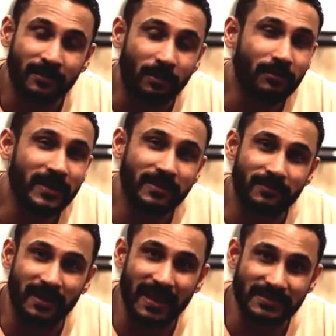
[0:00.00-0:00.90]
not only
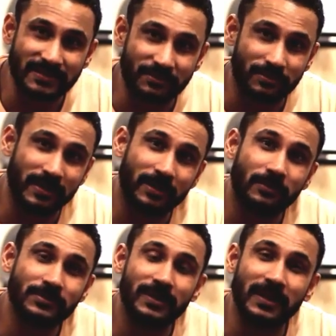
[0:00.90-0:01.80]
it relaxes you, but it
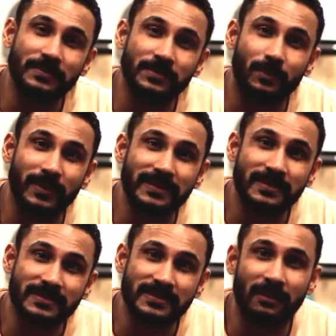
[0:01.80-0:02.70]
also helps you
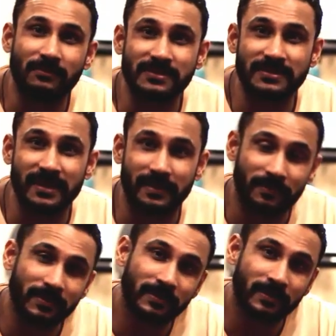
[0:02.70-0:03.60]
with sound sleep.
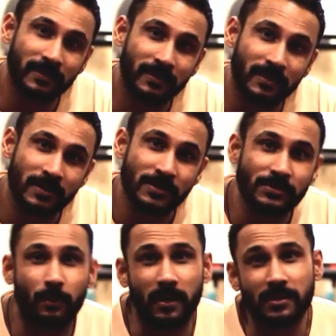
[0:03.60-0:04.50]

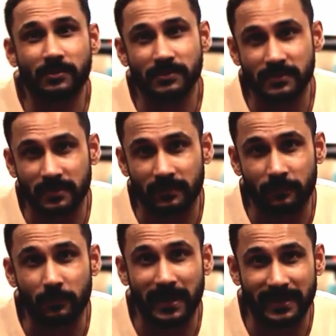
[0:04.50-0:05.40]
So what are those
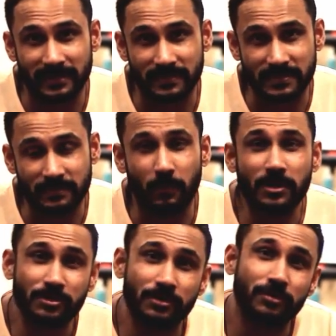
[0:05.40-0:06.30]
food items?
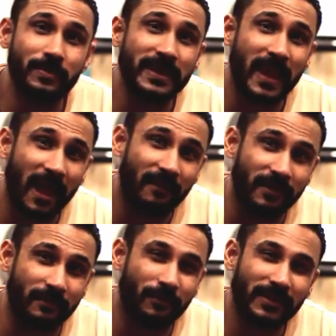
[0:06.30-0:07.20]
What should you be
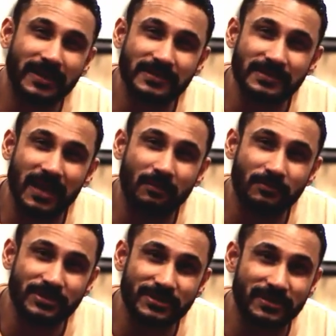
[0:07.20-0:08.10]
having for that
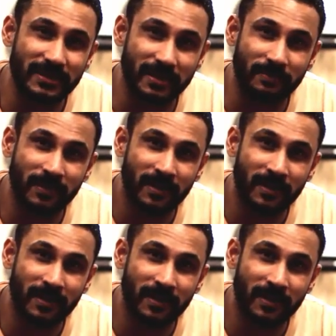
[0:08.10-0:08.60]
sound sleep?